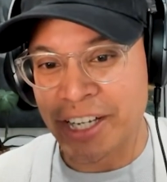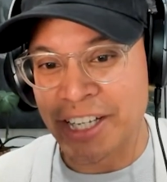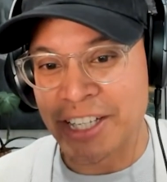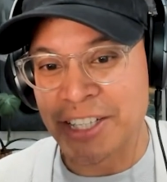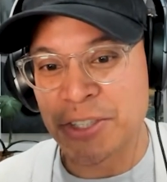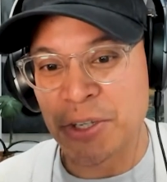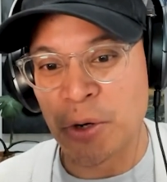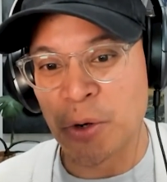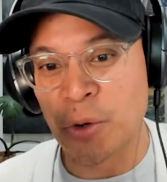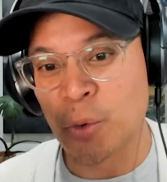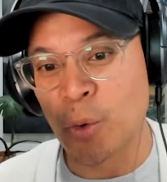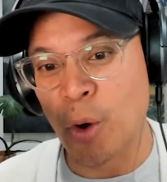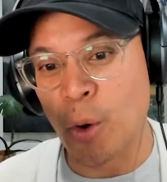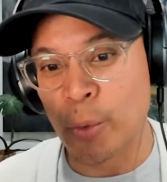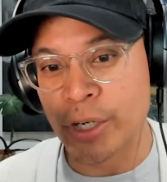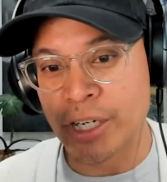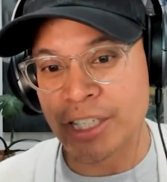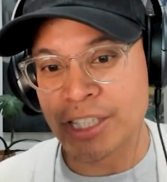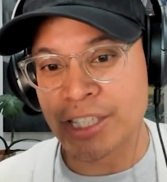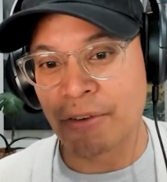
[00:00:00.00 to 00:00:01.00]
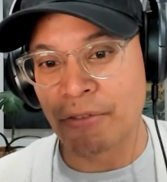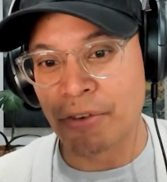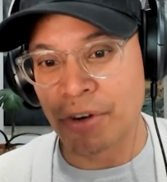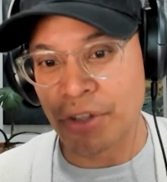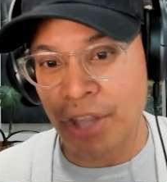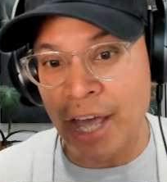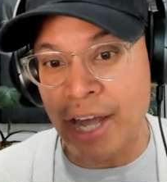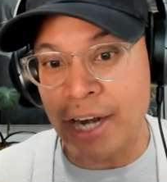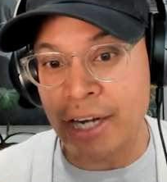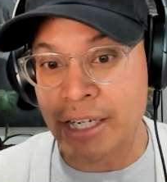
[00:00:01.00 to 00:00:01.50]
And so what we discovered
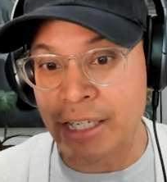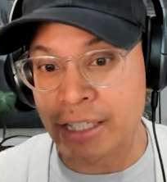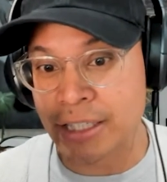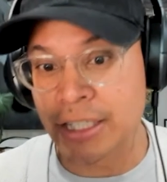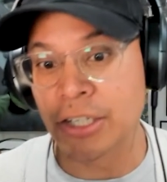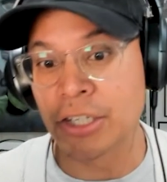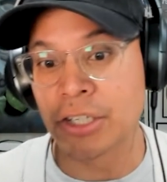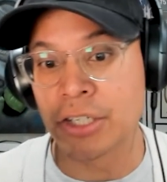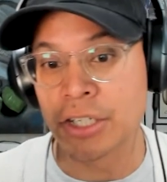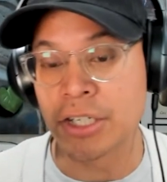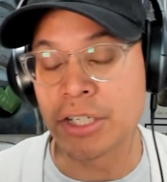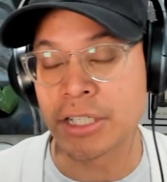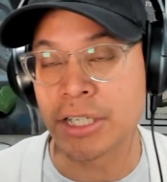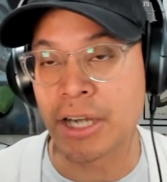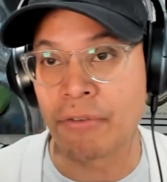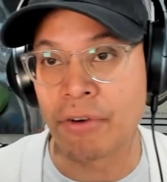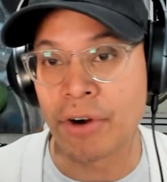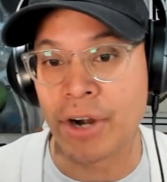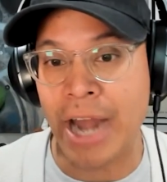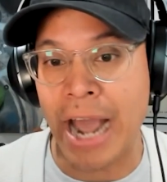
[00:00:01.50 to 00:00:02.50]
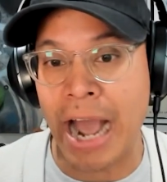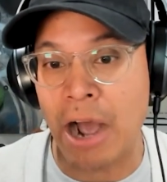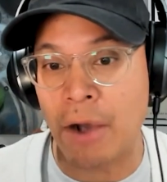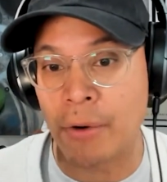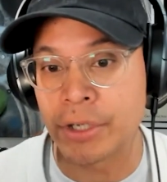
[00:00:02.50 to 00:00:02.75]
then and continue to discover now,